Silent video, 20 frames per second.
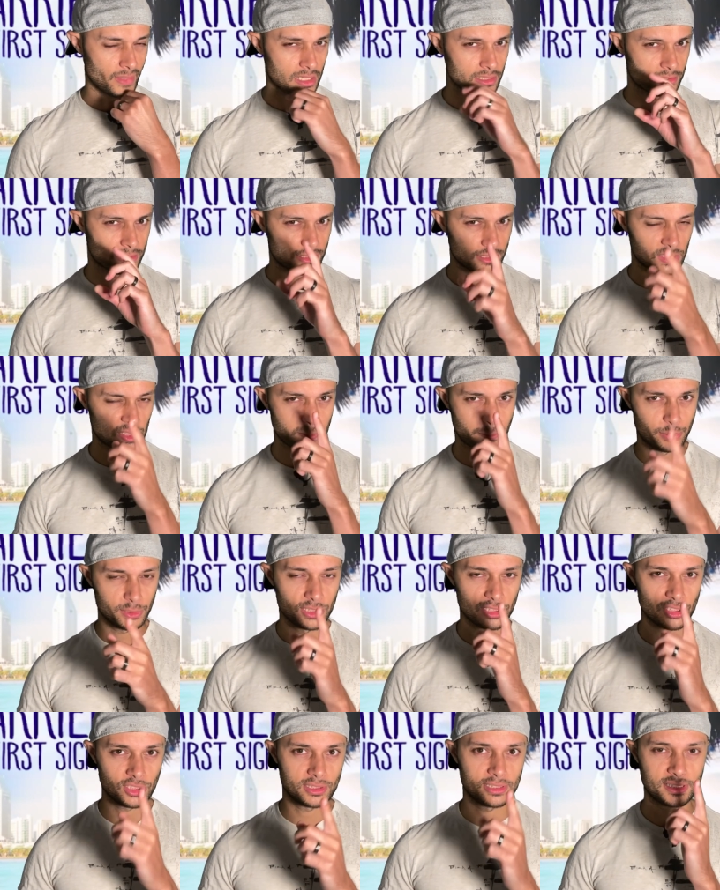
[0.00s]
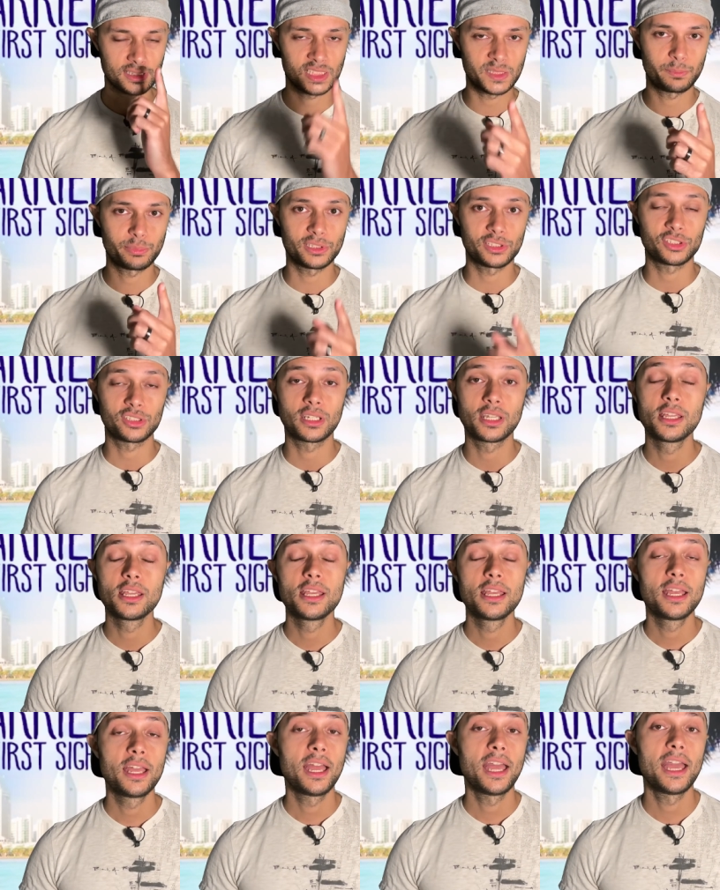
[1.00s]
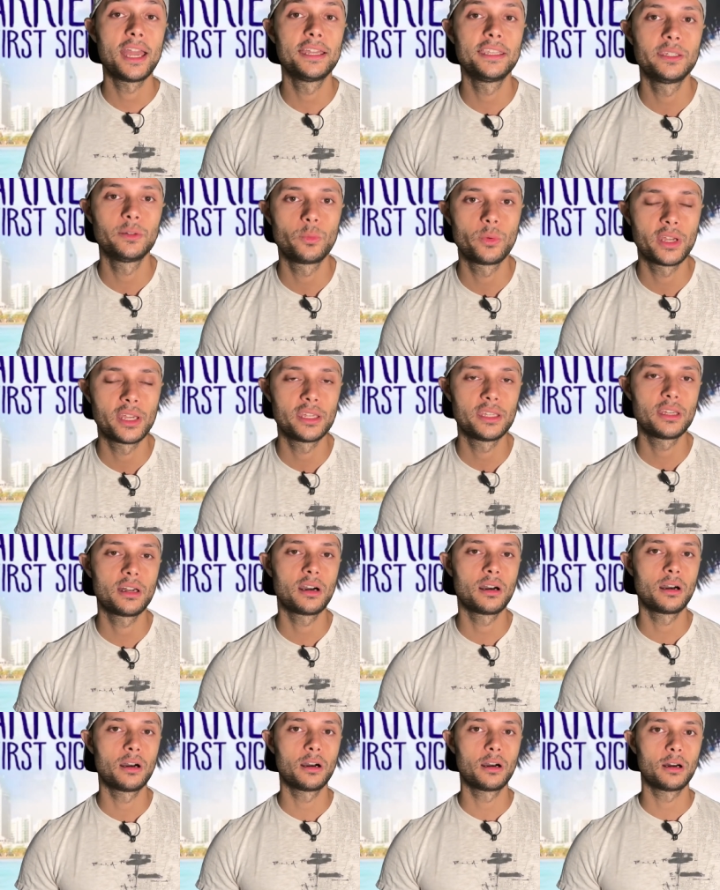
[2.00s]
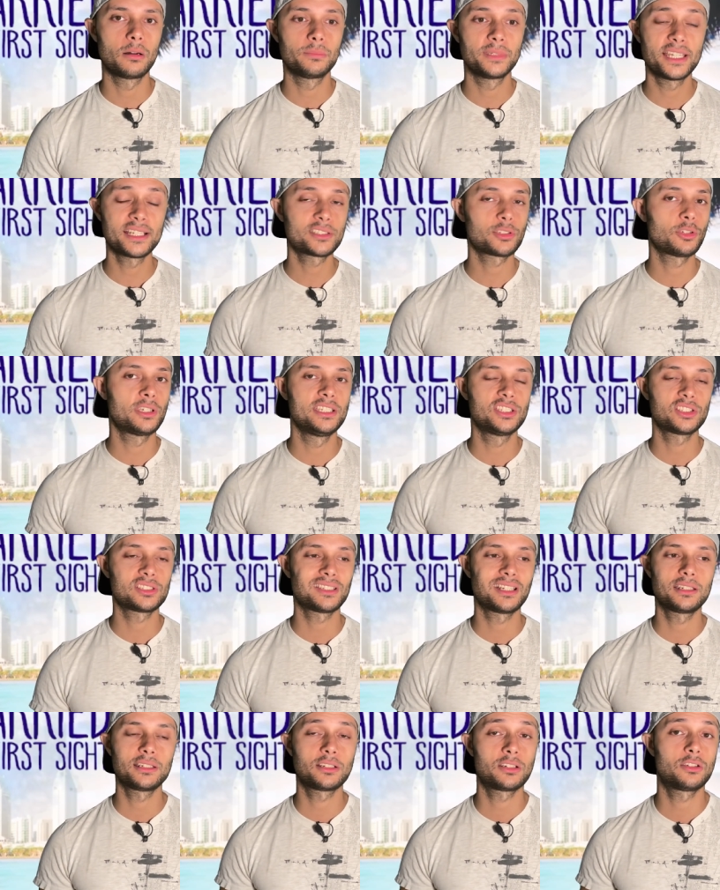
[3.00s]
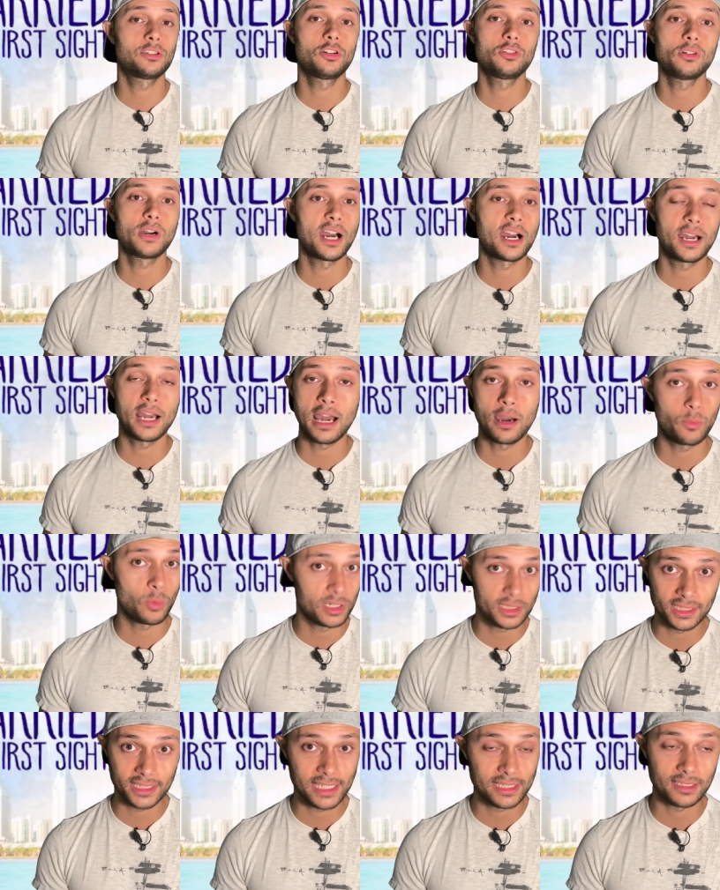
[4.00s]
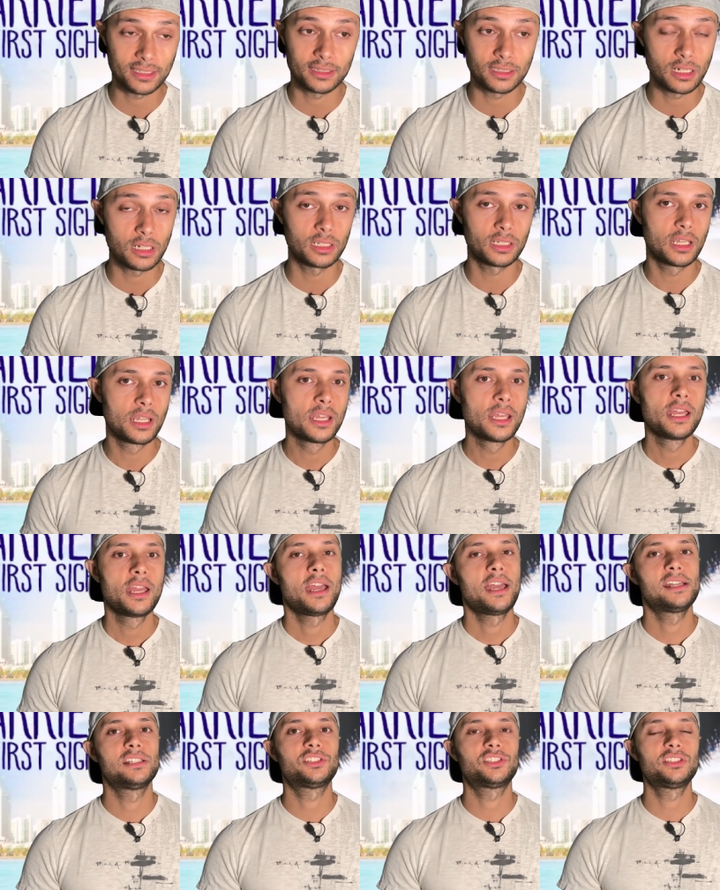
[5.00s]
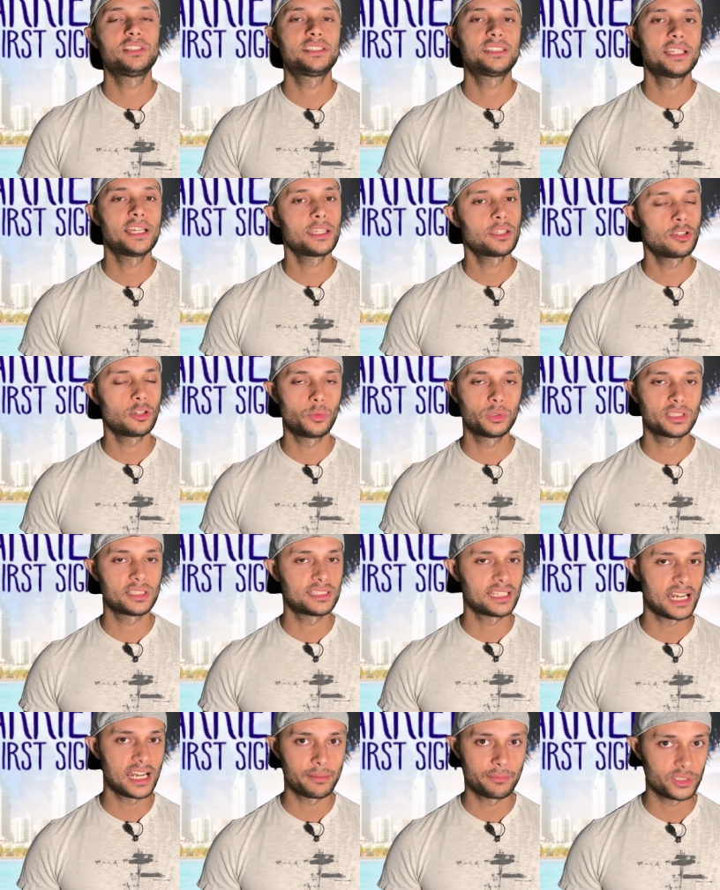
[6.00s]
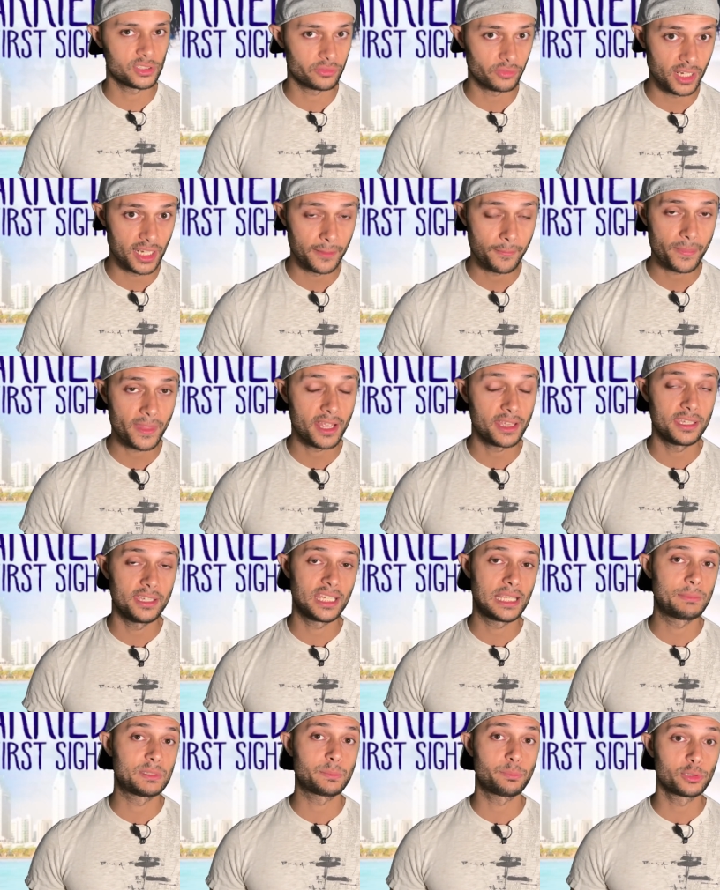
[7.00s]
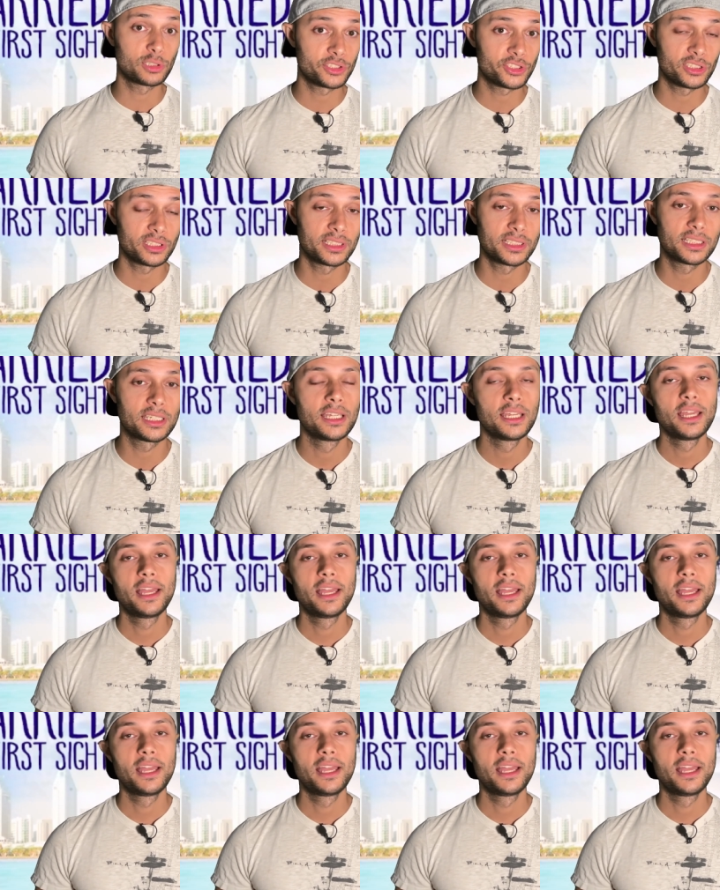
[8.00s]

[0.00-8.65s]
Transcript: Suspicion, suspicion. Anyway, yeah, so he's just letting her know I want to get it done. And she said, you know, when the time is right, and he keeps pushing it.